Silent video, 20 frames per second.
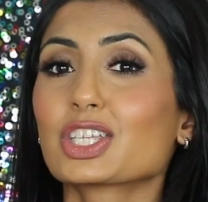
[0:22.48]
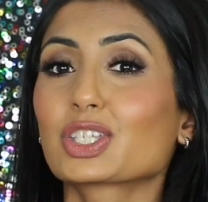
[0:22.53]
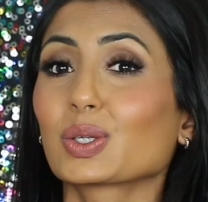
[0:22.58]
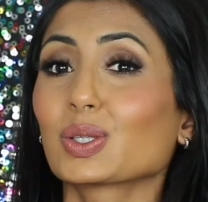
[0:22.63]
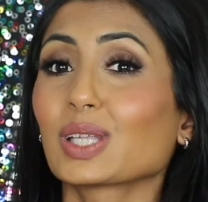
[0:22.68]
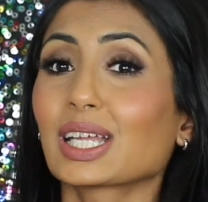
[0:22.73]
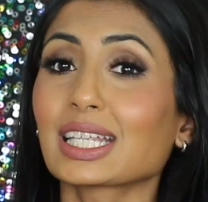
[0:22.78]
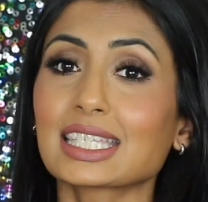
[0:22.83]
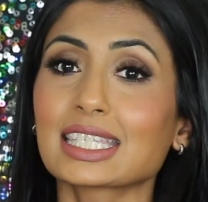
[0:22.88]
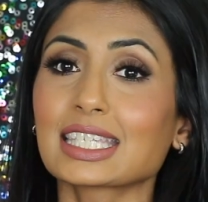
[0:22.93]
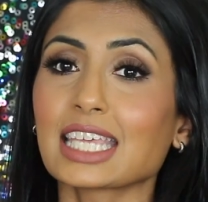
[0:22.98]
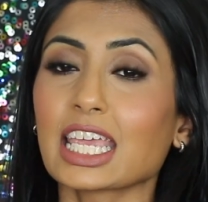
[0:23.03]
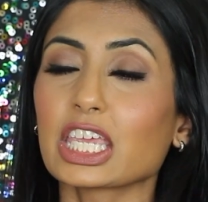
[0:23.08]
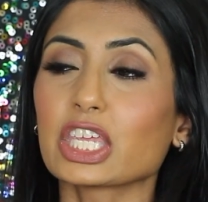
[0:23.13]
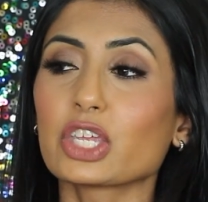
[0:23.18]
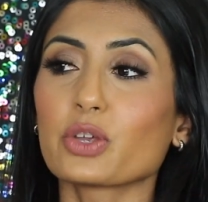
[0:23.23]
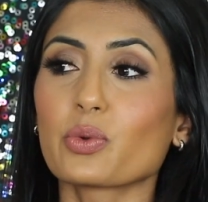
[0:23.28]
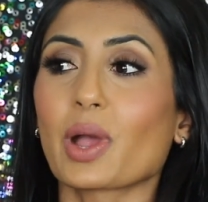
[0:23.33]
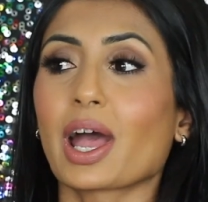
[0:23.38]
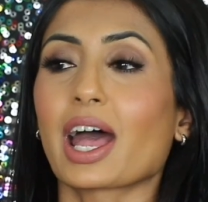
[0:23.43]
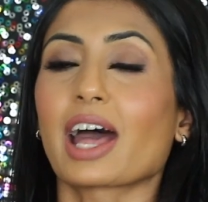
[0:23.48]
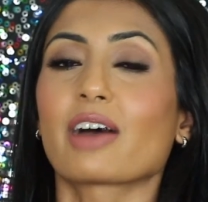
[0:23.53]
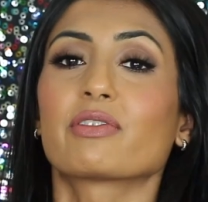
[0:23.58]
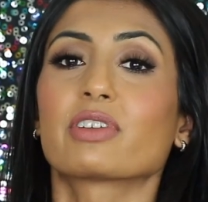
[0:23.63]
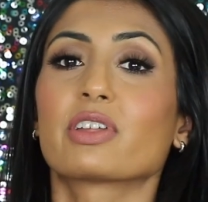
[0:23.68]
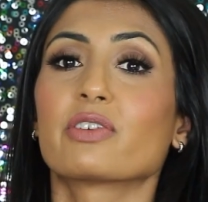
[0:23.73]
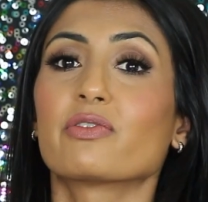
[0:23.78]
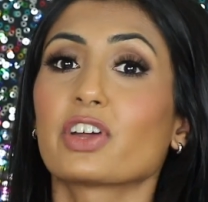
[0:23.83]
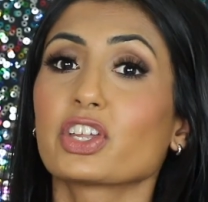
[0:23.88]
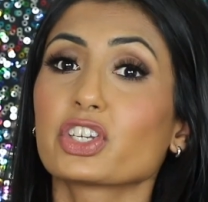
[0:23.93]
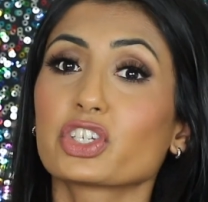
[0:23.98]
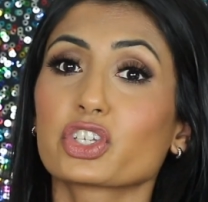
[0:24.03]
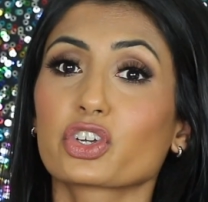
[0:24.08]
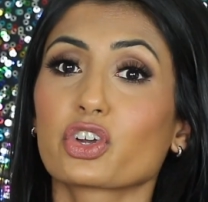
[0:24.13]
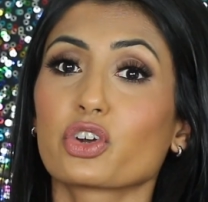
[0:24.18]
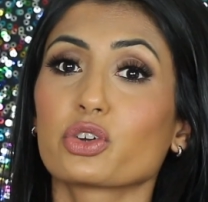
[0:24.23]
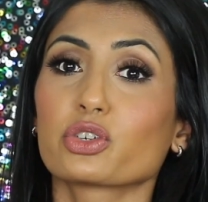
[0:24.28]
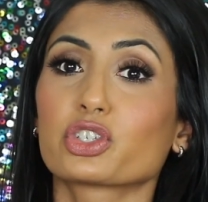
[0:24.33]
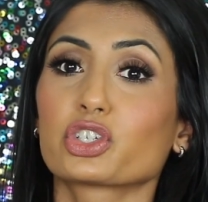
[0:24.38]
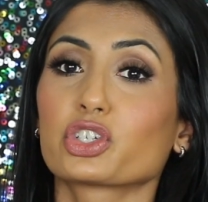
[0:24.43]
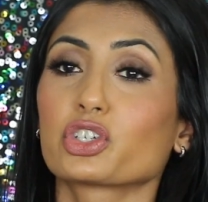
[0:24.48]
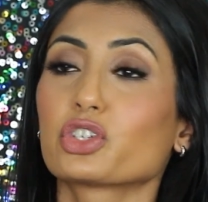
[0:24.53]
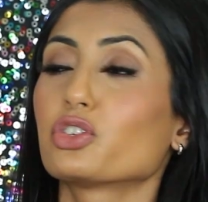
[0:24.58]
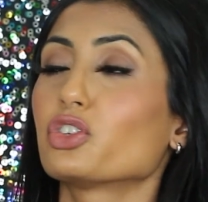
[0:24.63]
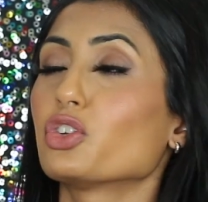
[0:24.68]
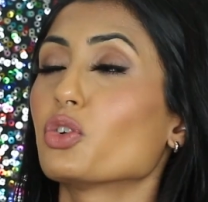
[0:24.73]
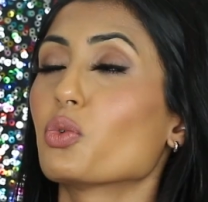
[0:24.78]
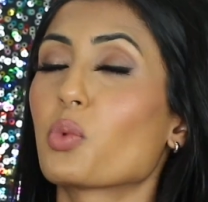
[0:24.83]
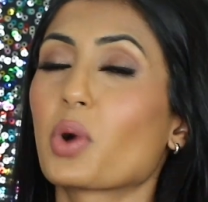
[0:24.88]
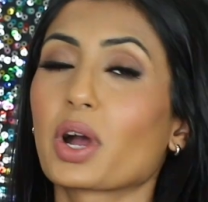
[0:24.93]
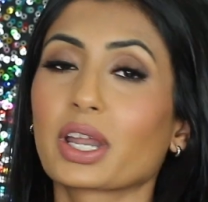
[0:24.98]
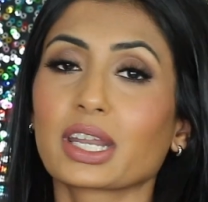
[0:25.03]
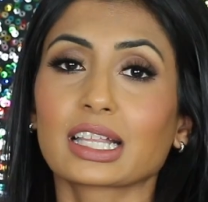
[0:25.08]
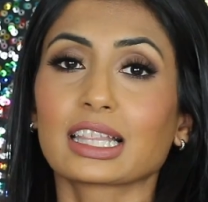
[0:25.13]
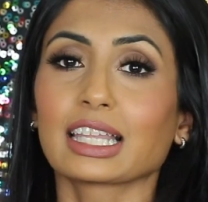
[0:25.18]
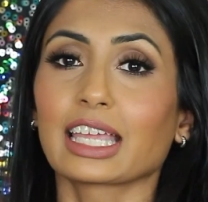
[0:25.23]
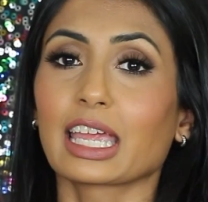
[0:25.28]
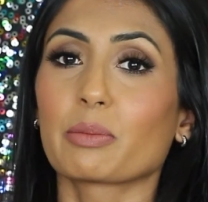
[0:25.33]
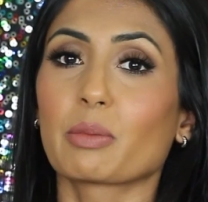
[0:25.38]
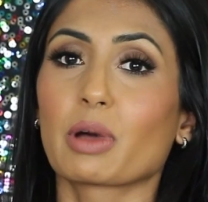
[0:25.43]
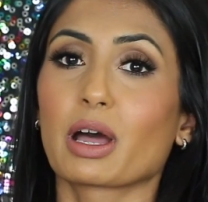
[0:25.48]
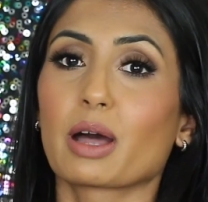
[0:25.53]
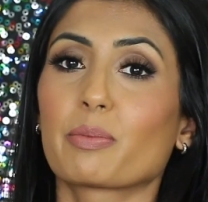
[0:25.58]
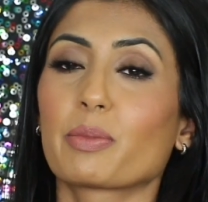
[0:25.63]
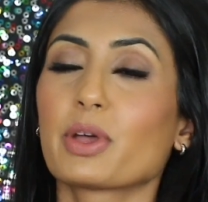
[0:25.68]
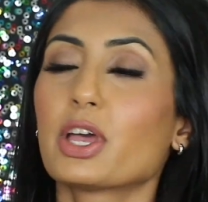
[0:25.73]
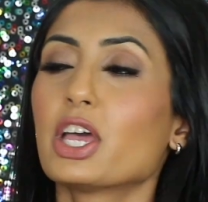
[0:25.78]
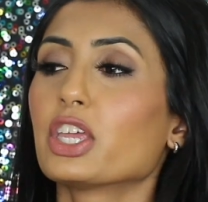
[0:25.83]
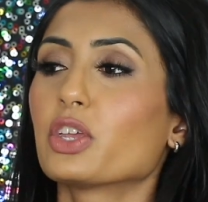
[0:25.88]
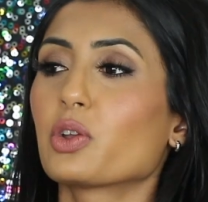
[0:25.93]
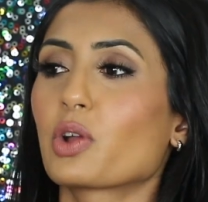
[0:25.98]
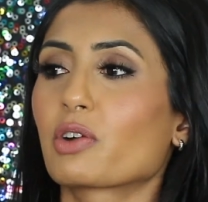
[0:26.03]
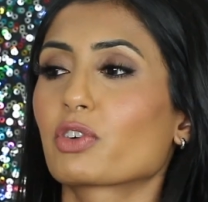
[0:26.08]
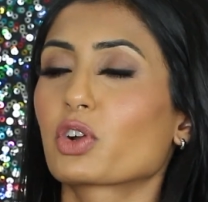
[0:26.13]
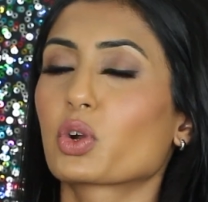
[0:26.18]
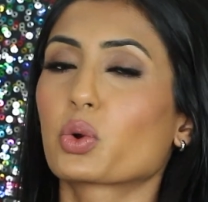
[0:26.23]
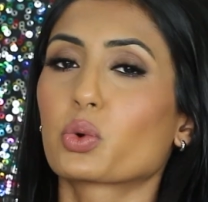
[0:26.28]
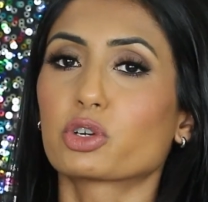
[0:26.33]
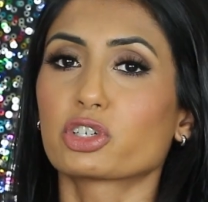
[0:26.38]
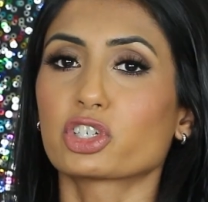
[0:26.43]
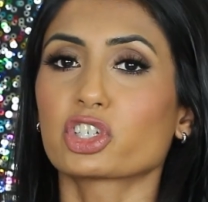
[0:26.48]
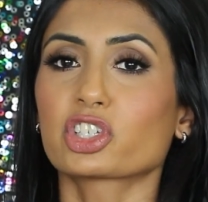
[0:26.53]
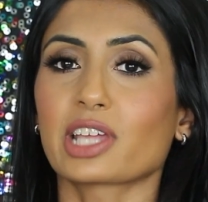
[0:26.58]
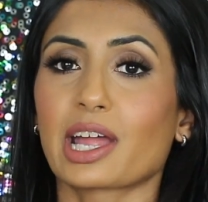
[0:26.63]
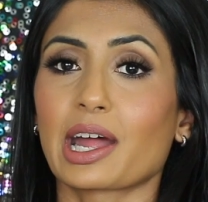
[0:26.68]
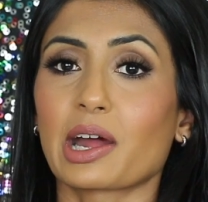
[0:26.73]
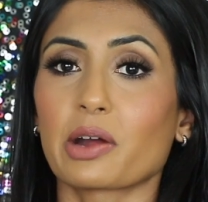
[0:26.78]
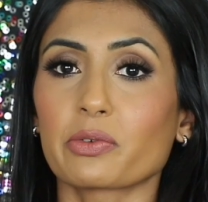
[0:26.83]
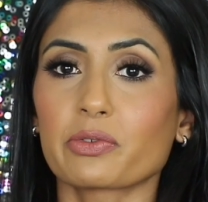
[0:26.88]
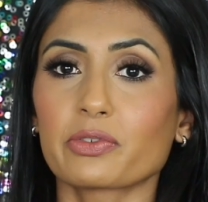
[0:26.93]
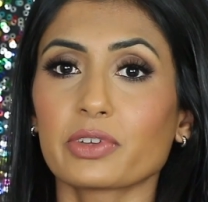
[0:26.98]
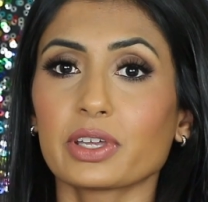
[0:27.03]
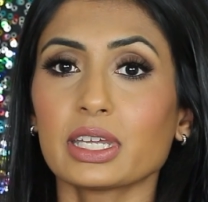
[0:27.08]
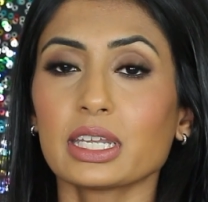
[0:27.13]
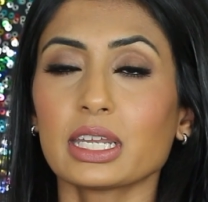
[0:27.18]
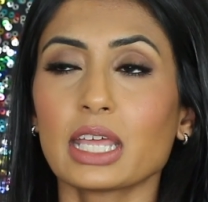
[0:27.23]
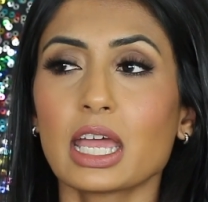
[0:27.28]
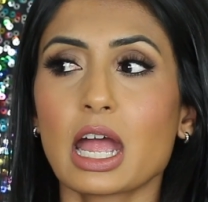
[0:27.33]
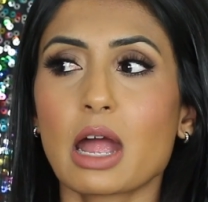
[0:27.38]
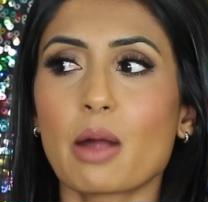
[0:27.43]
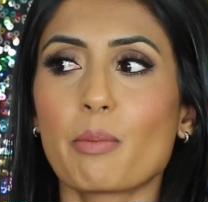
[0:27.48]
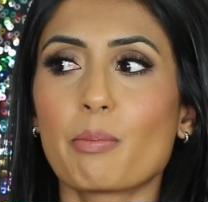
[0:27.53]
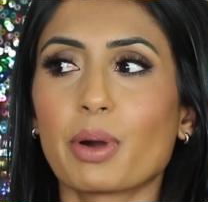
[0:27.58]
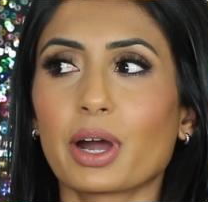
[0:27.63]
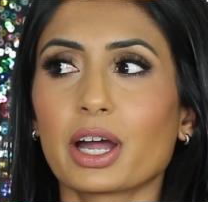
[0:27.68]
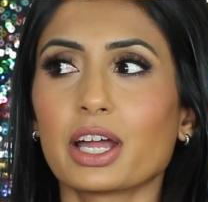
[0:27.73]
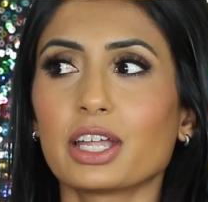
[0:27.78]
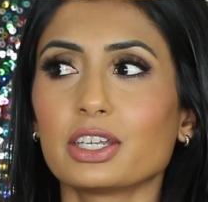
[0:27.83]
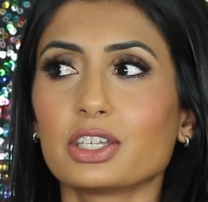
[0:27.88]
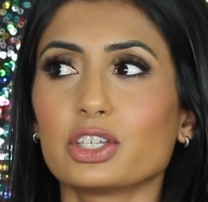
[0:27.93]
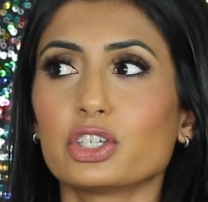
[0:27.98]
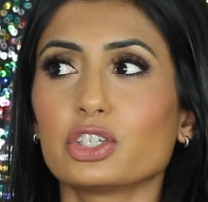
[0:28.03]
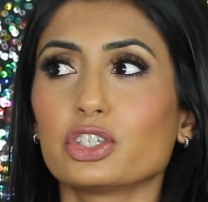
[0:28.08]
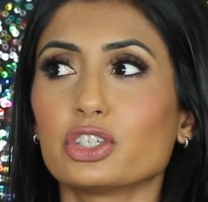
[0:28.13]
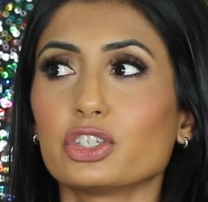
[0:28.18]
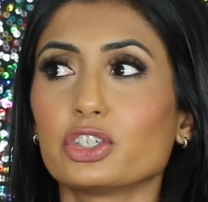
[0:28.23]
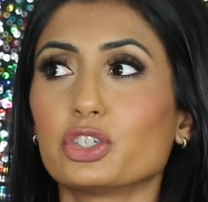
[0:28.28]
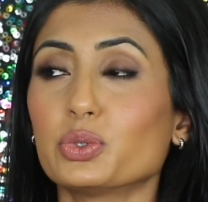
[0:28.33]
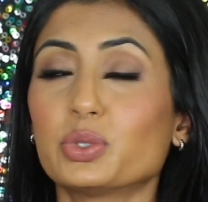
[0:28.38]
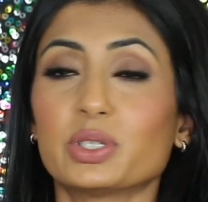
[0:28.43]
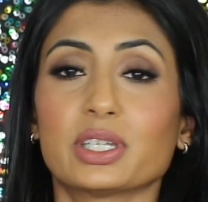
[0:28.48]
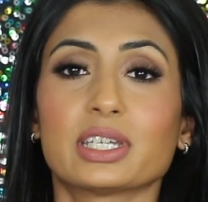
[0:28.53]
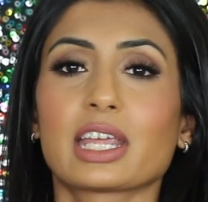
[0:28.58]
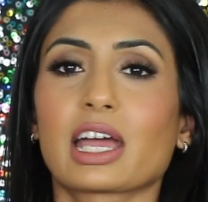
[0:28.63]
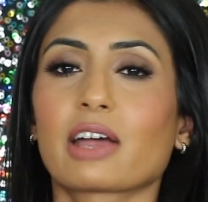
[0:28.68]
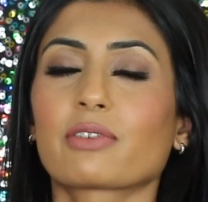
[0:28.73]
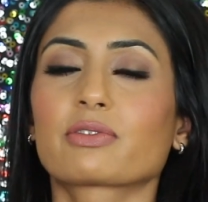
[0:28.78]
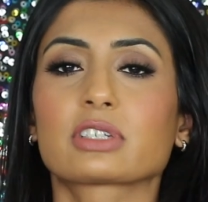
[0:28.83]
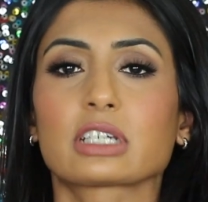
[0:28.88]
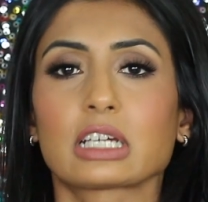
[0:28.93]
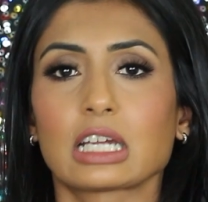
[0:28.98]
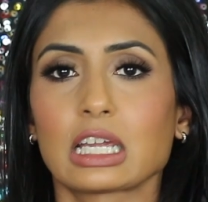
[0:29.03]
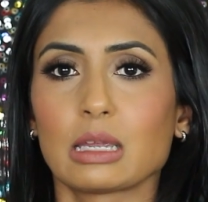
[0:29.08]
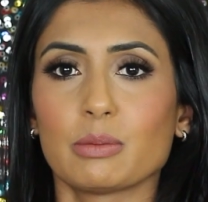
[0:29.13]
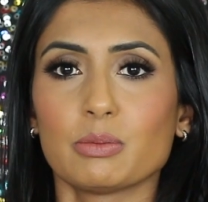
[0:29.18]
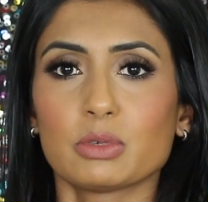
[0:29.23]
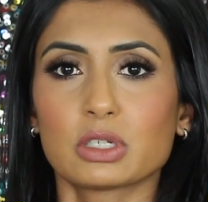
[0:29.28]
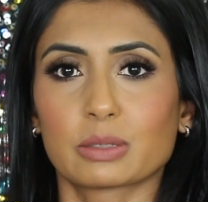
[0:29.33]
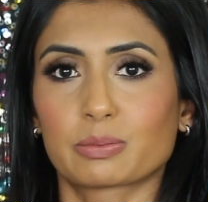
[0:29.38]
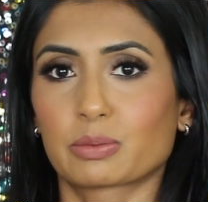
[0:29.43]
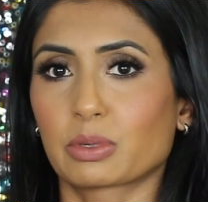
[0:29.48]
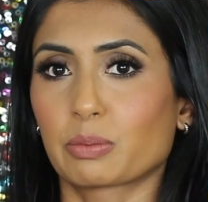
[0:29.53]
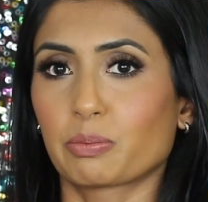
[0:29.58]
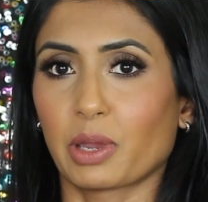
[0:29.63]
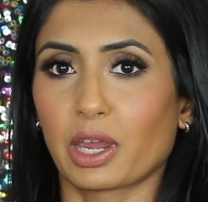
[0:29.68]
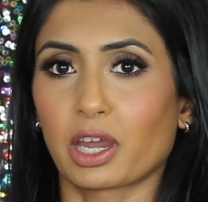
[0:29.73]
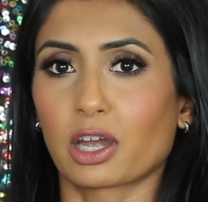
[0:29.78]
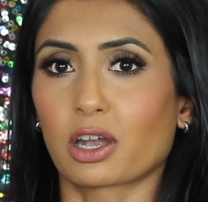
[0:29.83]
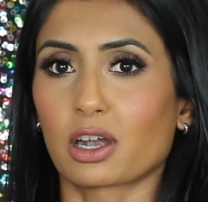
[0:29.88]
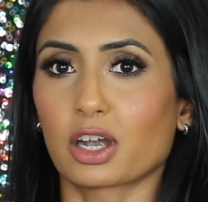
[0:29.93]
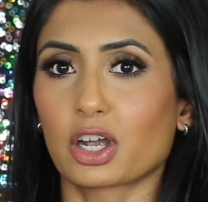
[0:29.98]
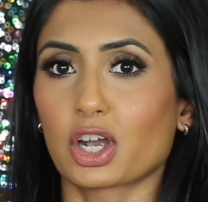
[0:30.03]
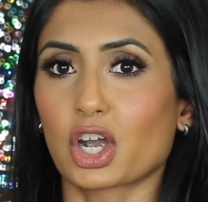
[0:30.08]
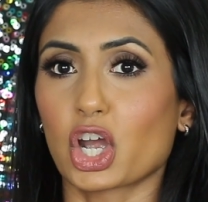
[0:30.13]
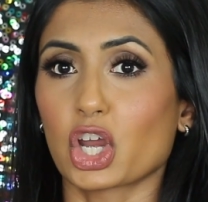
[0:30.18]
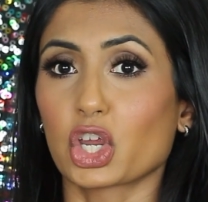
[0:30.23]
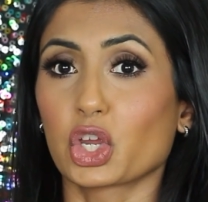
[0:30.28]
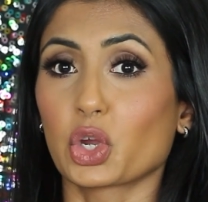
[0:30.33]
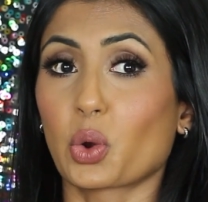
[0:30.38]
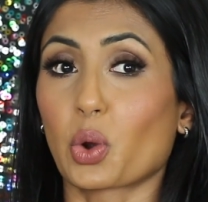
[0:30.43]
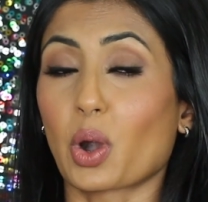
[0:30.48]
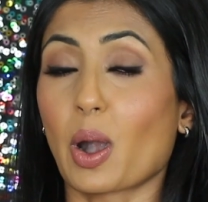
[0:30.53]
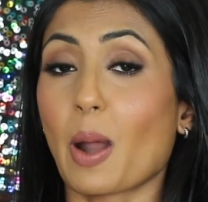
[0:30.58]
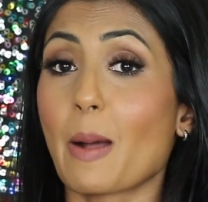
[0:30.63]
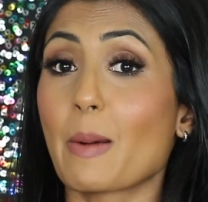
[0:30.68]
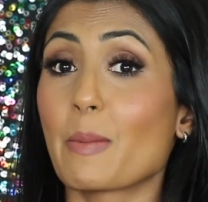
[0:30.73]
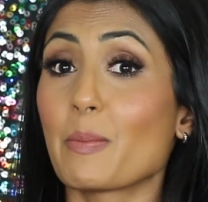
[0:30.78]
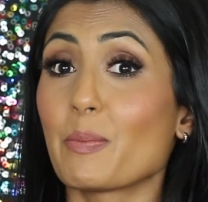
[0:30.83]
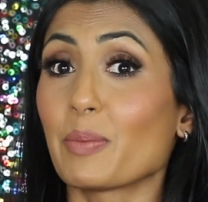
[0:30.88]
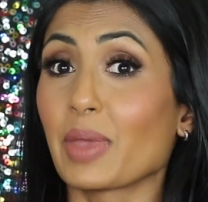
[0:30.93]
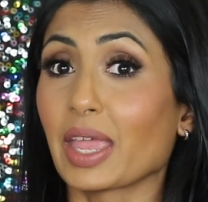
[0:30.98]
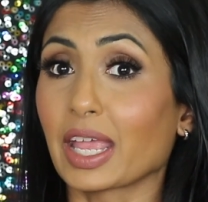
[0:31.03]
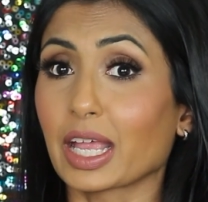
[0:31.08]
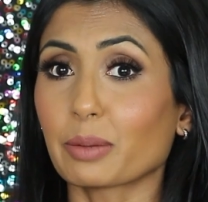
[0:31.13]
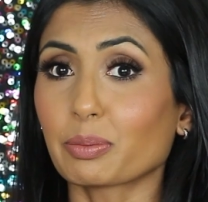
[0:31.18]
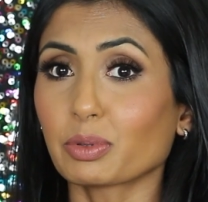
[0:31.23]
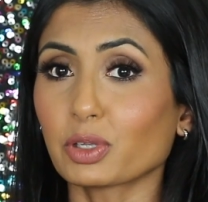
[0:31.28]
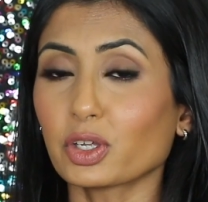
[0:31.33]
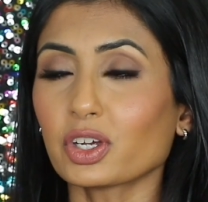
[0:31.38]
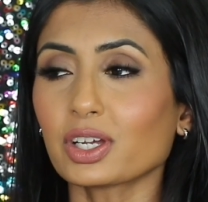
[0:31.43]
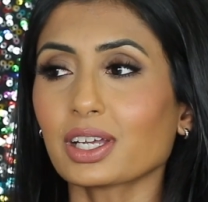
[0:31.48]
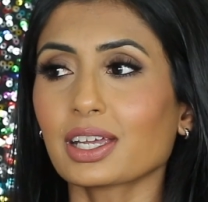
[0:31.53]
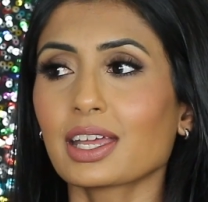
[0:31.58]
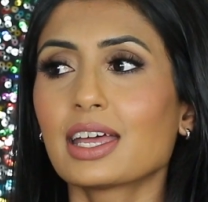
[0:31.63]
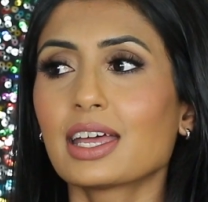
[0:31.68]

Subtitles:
So let's say you have an event to go to, you want to glam up, you have a gorgeous outfit, but you didn't have time to prepare your makeup look.